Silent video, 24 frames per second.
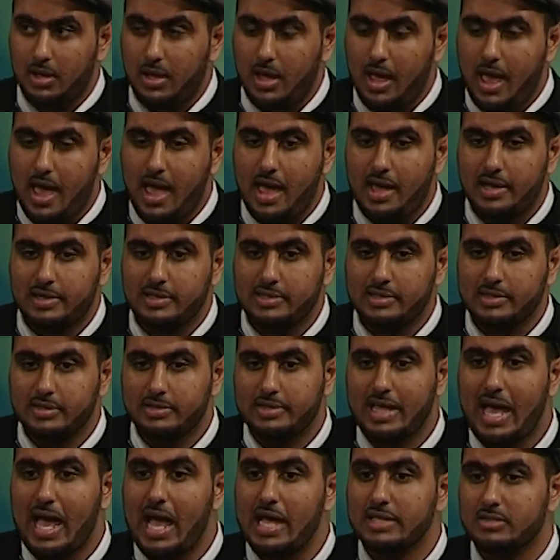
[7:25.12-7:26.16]
And
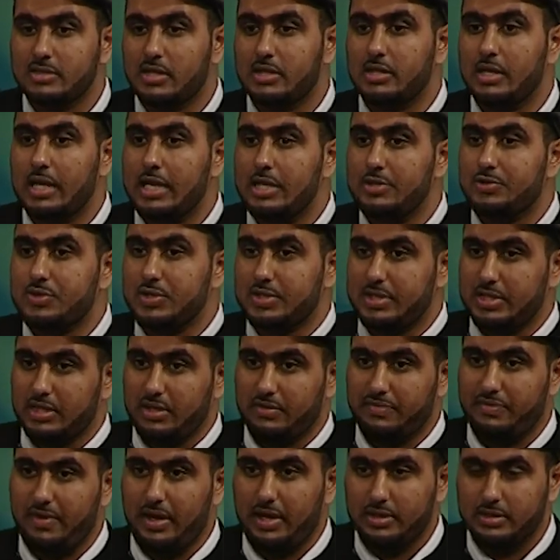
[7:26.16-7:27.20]
that has another interesting
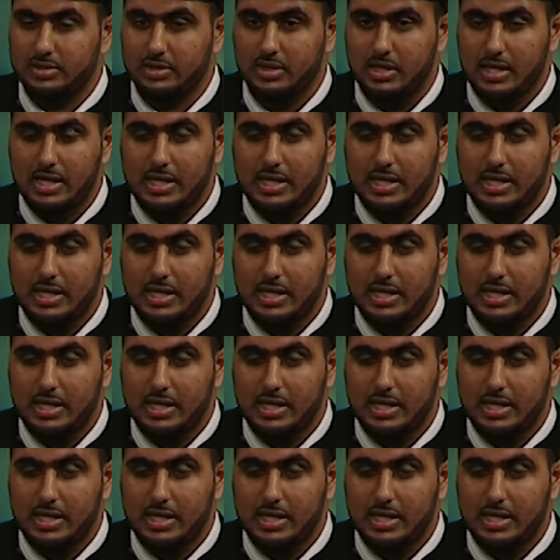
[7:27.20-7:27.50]
effect,